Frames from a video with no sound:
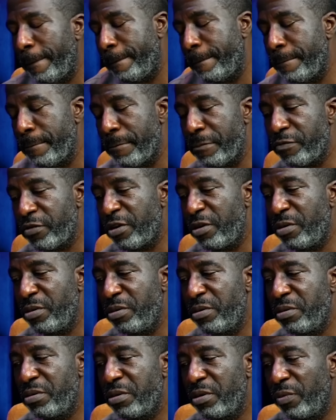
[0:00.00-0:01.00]
So
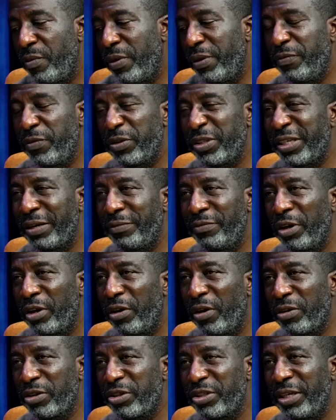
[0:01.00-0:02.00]
went for 7 o'clock
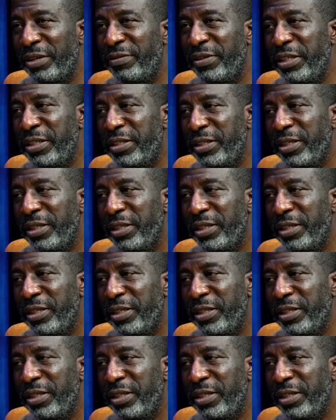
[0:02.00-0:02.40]
service.